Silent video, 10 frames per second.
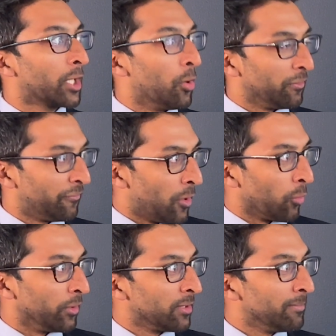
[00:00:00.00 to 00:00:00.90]
going
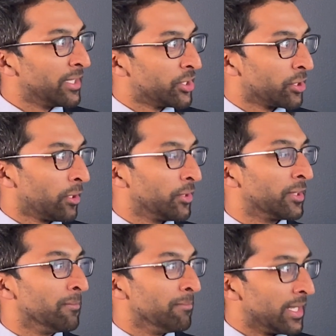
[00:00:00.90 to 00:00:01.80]
forward to make sure
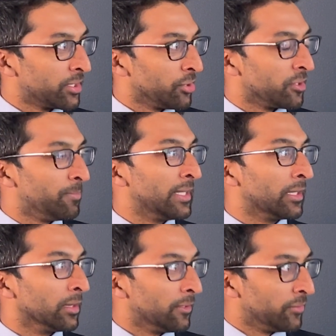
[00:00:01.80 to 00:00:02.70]
that the message is
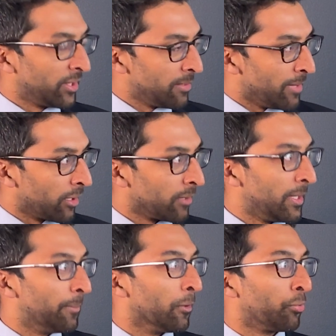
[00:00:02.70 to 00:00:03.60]
being delivered to the American
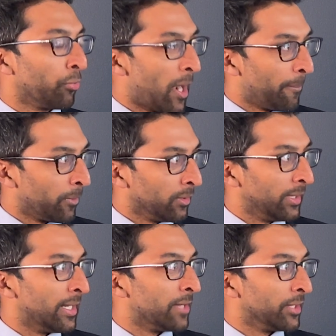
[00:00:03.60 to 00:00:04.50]
people
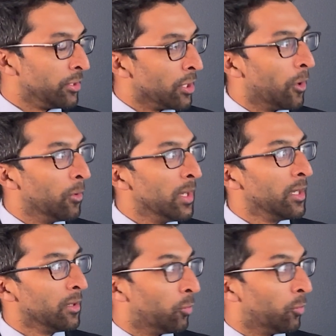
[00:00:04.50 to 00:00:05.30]
properly and they know